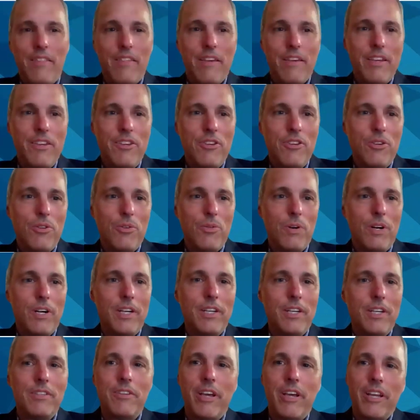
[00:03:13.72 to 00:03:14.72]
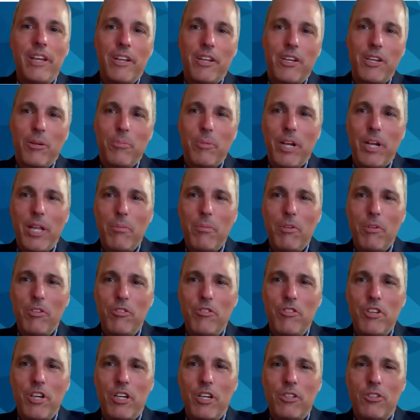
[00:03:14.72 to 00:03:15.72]
thank you, Danica. My name
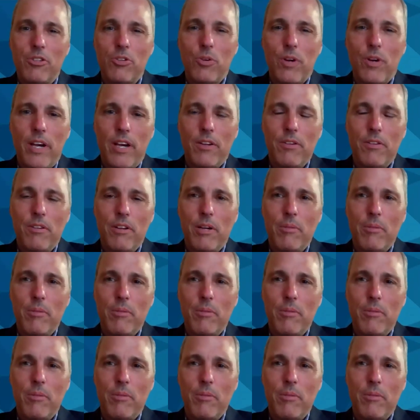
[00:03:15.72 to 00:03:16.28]
is Doug Trout.